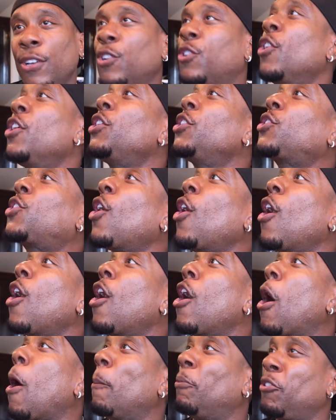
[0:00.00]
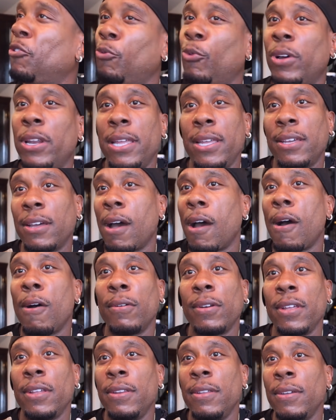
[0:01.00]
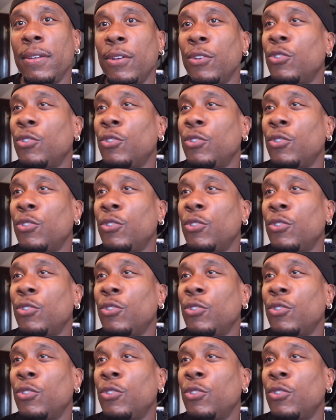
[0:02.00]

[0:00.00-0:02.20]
Good carbs is what he called it.